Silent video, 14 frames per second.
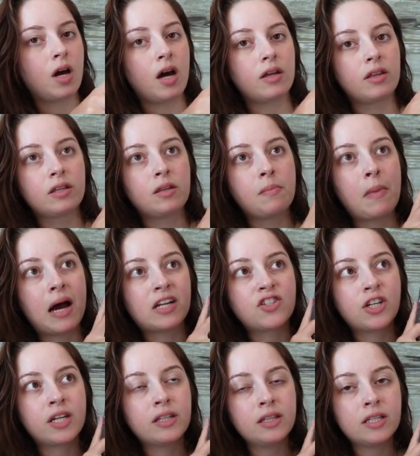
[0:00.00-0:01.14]
I think the
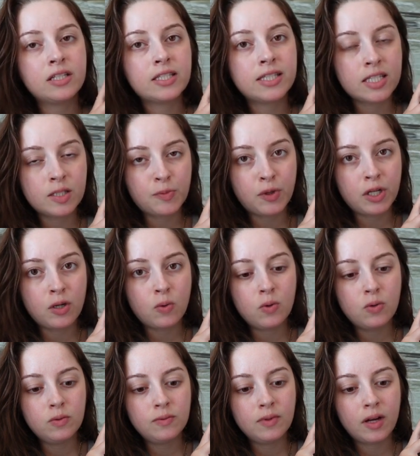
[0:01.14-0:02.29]
magic in this is pretty
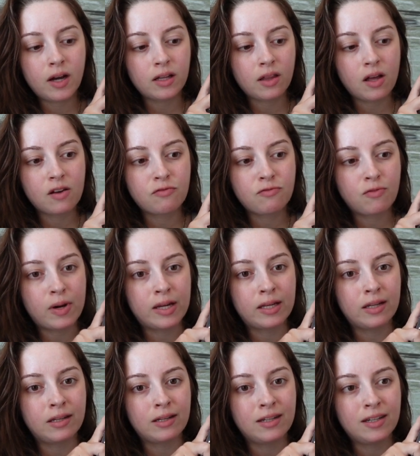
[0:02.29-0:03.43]
cool. I love
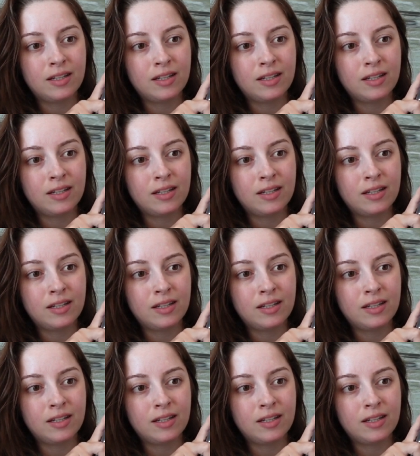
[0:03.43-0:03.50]
when